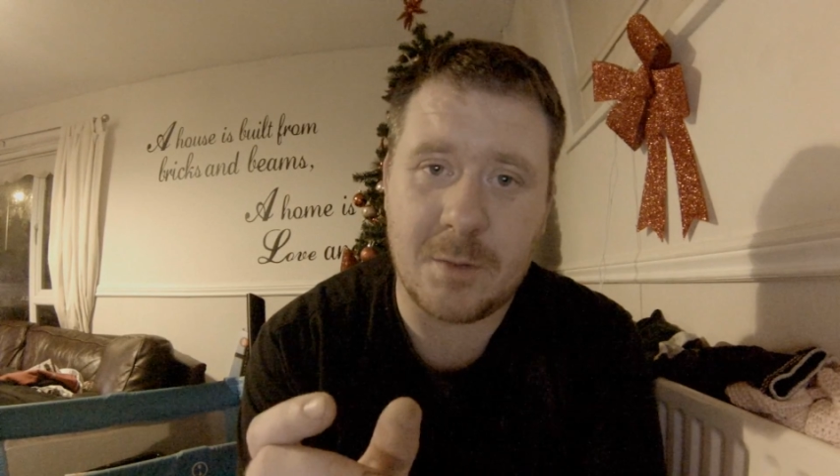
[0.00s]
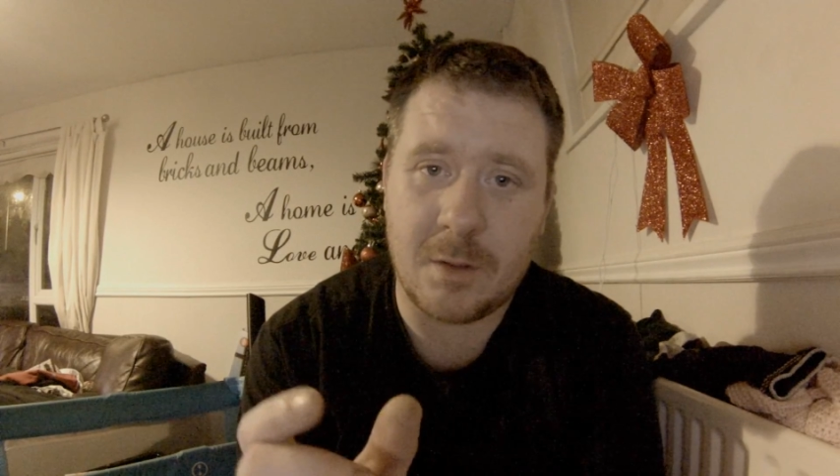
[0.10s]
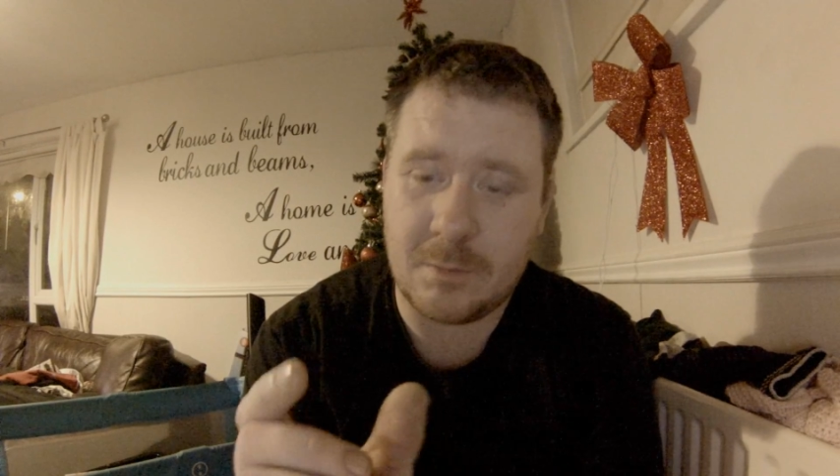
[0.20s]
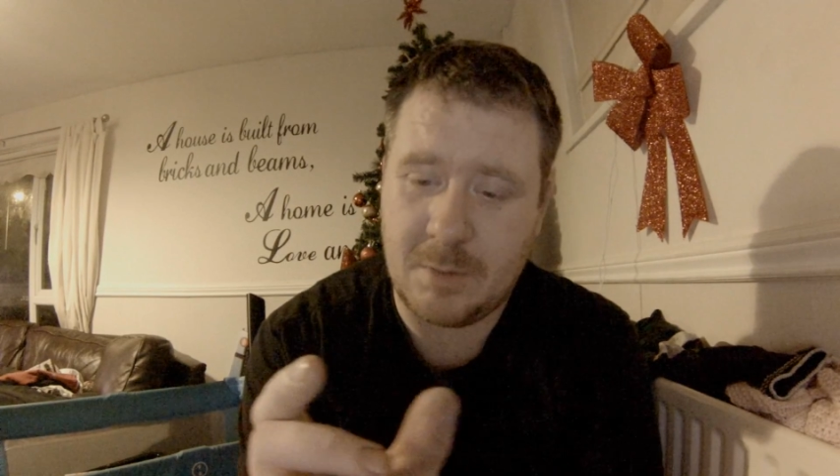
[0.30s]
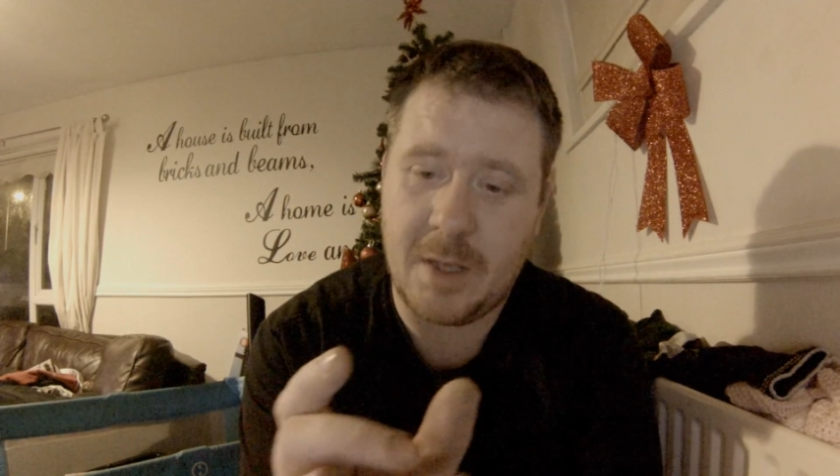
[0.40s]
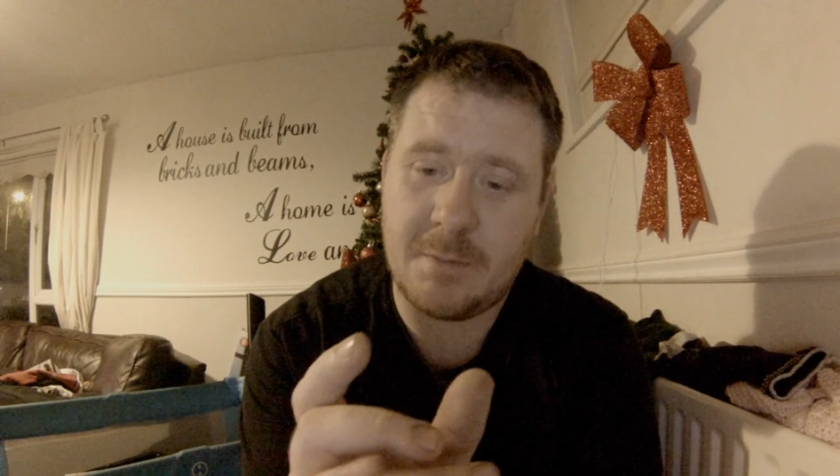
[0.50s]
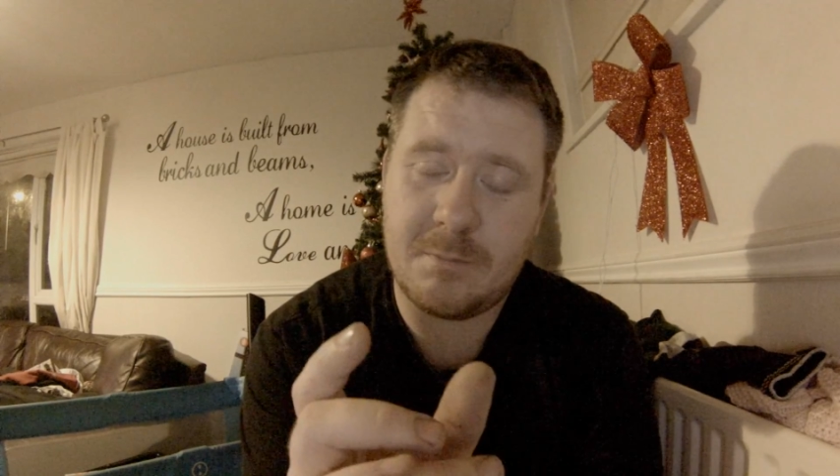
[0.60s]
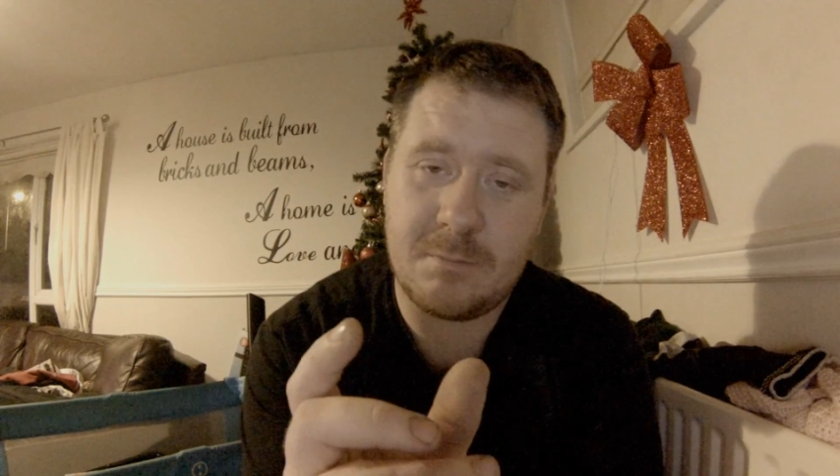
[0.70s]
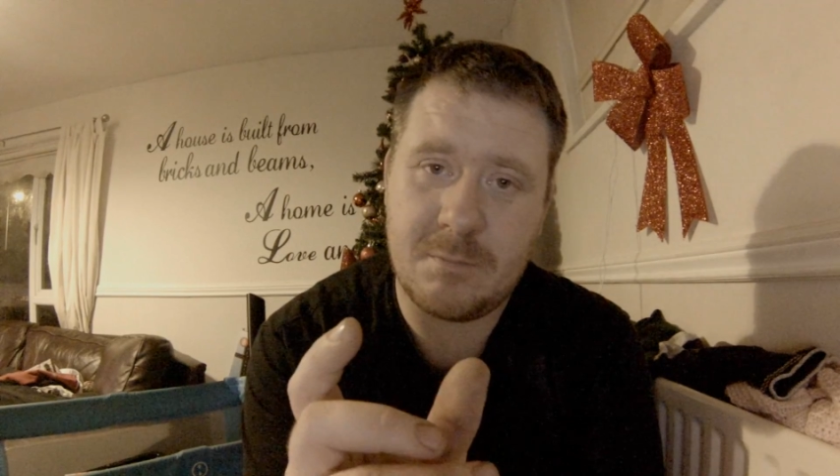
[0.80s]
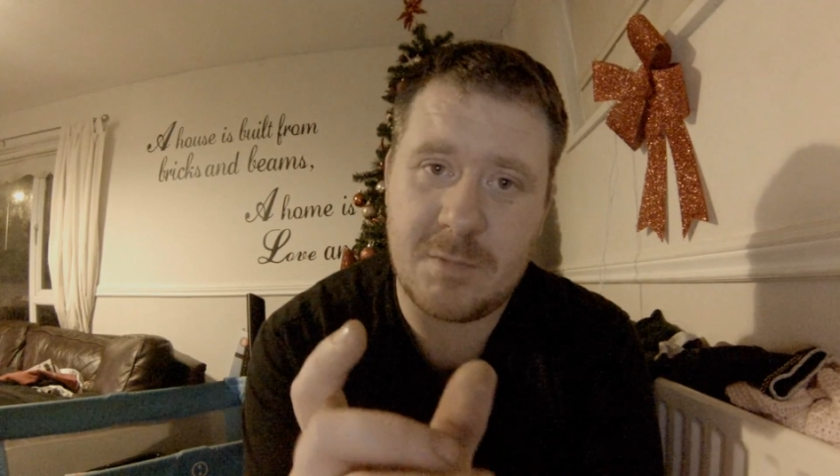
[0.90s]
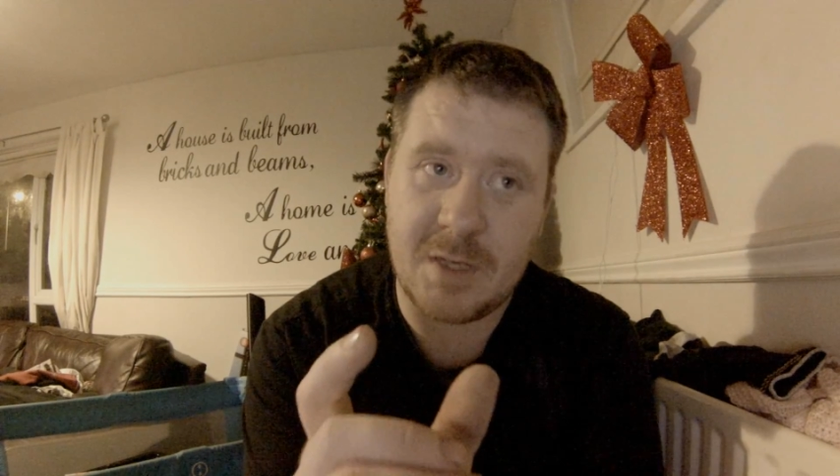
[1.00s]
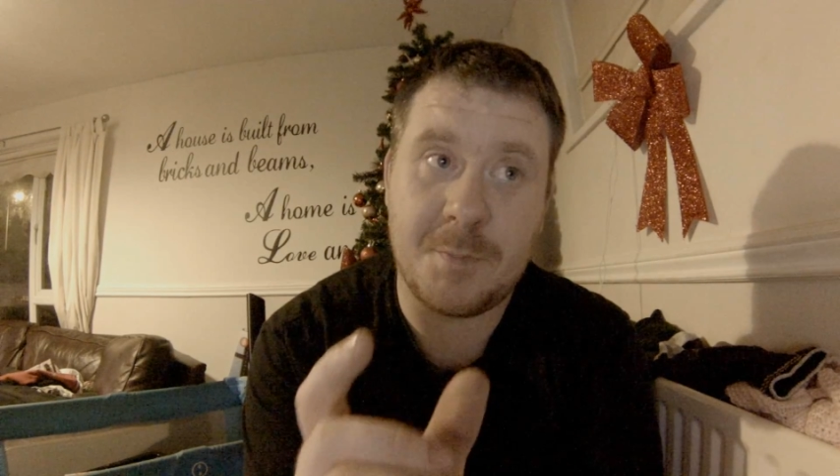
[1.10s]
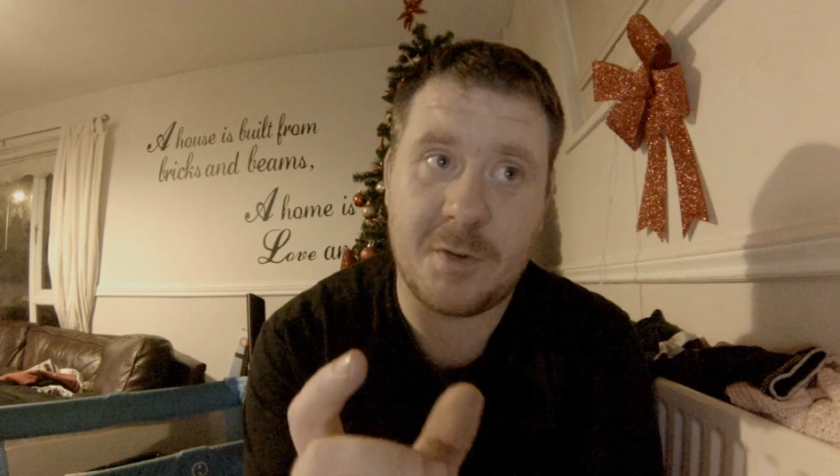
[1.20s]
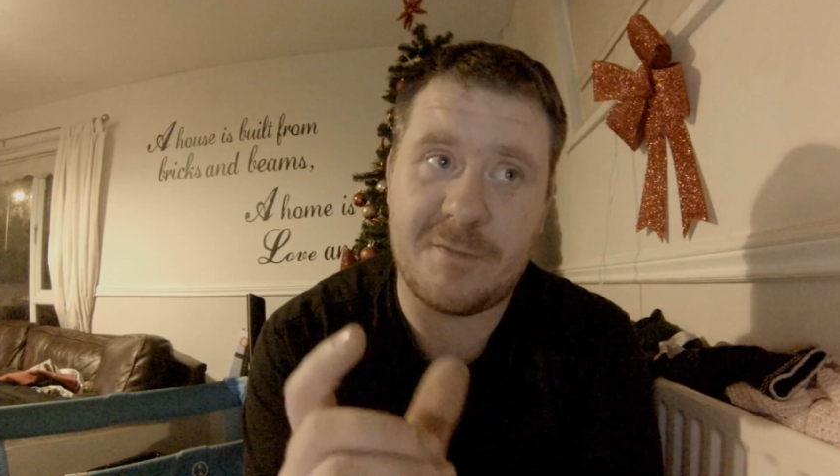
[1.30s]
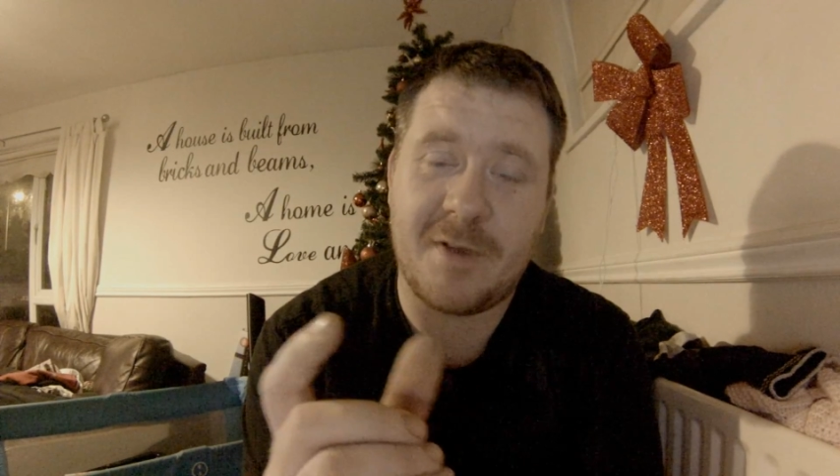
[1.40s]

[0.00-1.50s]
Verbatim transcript: or a three point